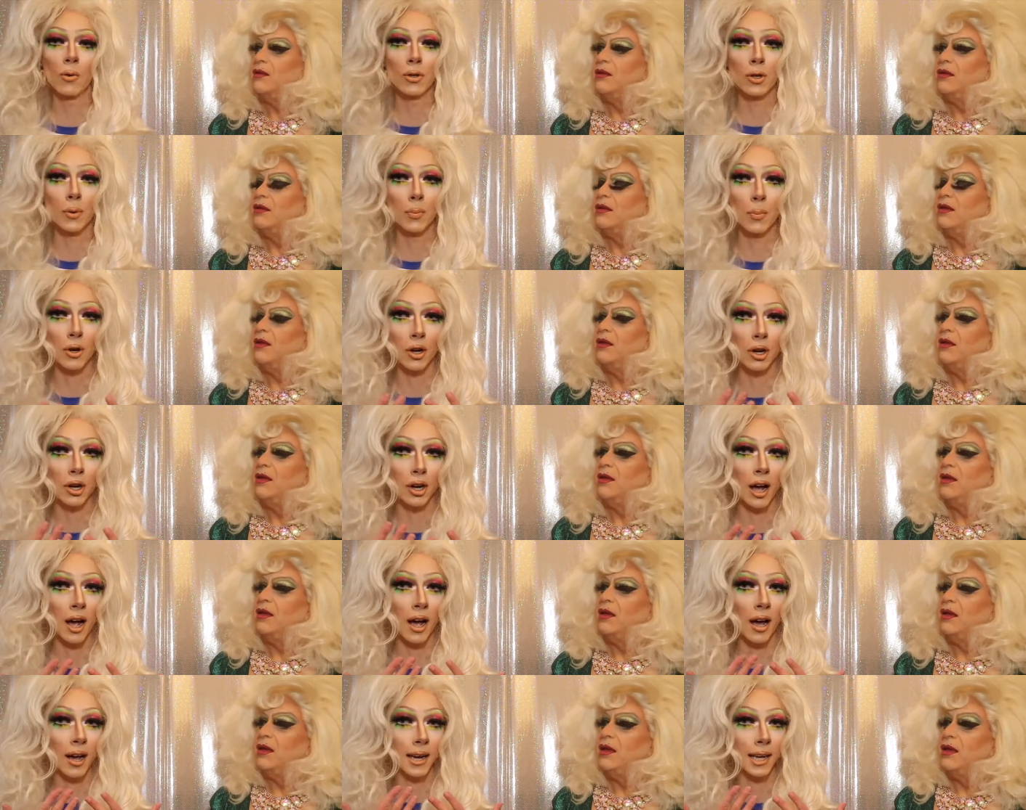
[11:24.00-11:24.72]
Speaker 1: when you put
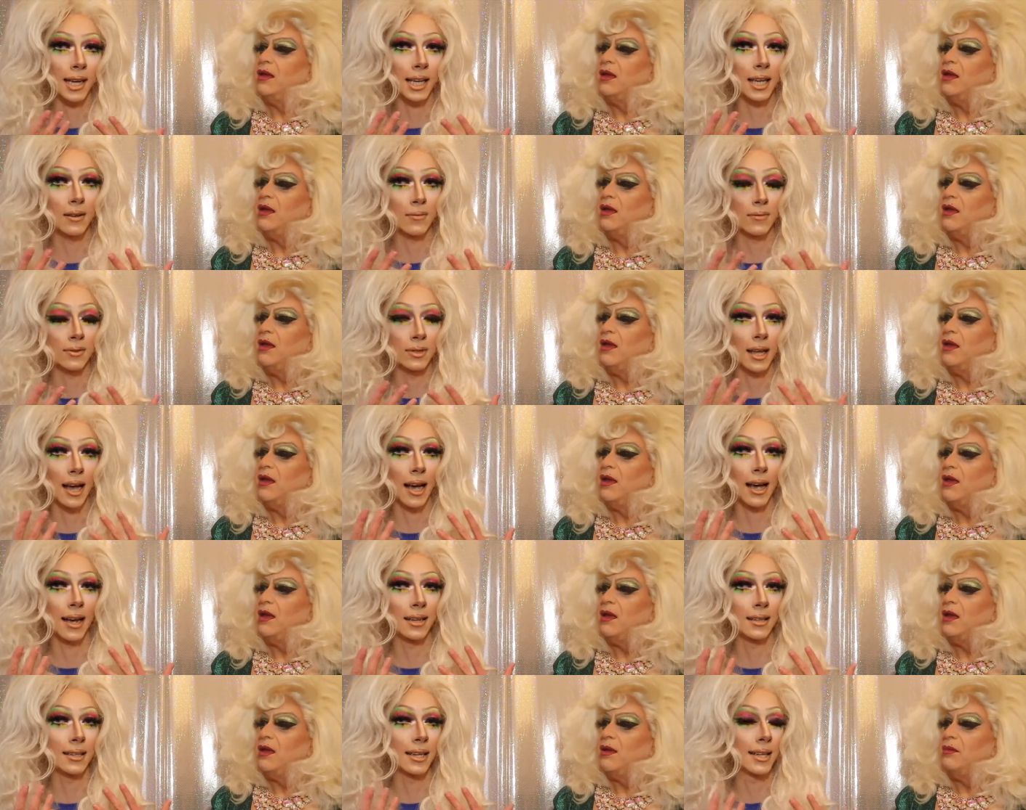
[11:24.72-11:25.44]
it on, it gives
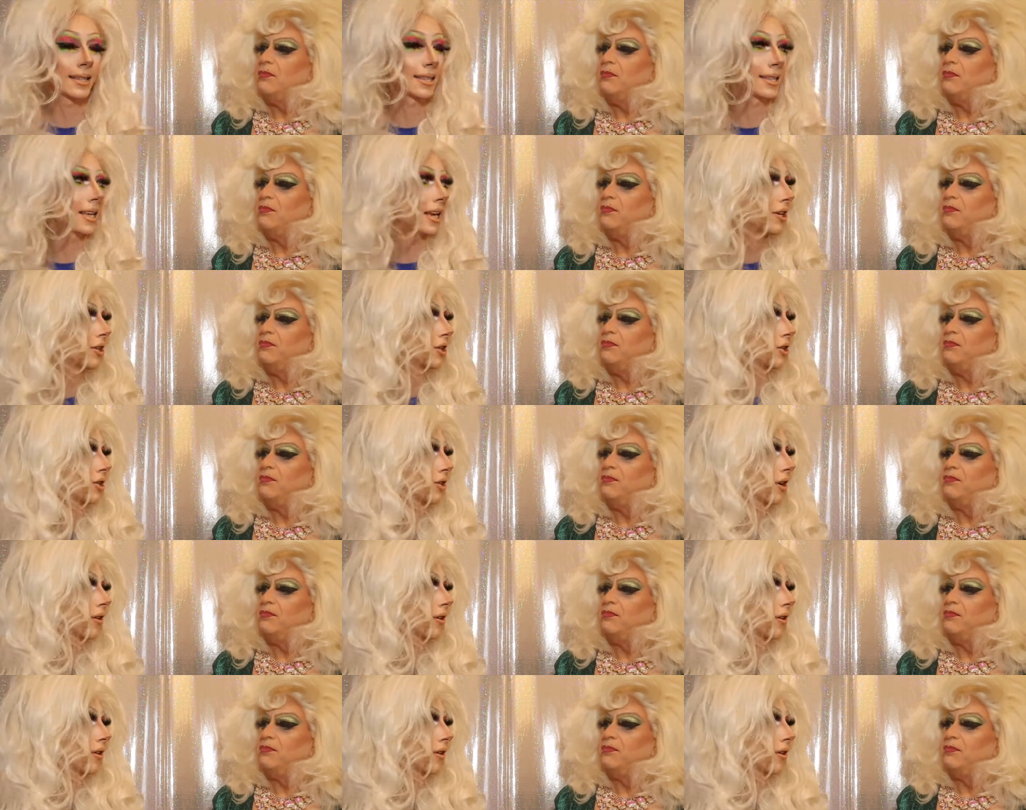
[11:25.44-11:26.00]
that sensation